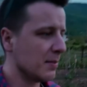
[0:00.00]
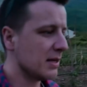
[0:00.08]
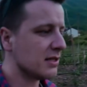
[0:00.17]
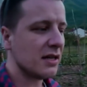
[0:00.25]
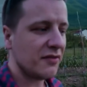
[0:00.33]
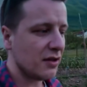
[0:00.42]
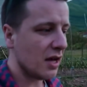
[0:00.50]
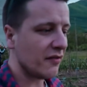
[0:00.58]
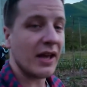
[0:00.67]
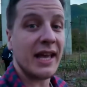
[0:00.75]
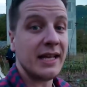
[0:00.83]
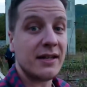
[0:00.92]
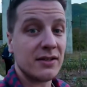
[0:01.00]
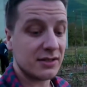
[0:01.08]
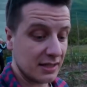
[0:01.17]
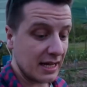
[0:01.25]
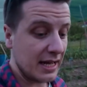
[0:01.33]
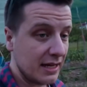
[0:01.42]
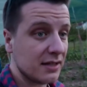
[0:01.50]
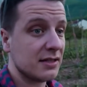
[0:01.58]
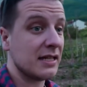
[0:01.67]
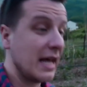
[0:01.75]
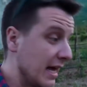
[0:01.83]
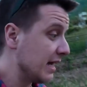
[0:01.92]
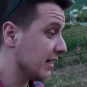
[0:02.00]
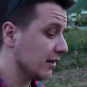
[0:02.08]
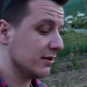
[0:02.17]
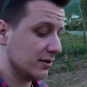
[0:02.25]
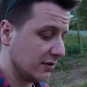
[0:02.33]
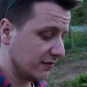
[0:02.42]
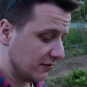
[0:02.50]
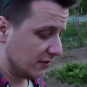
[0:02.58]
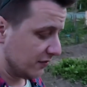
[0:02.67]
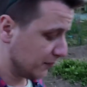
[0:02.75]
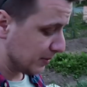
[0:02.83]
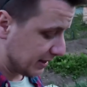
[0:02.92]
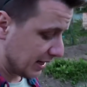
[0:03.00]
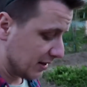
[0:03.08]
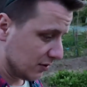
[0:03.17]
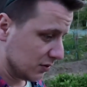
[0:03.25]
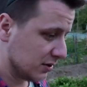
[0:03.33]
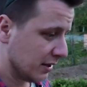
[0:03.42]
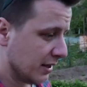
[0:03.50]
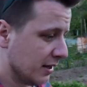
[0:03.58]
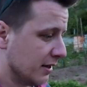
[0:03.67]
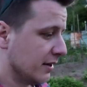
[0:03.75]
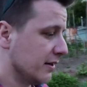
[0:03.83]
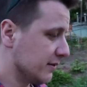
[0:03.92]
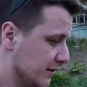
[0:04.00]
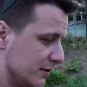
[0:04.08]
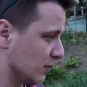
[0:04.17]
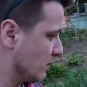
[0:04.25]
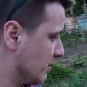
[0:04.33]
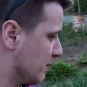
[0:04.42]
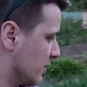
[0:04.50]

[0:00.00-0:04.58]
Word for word: Imagine if you have acres and acres and acres of, of potatoes. It won't be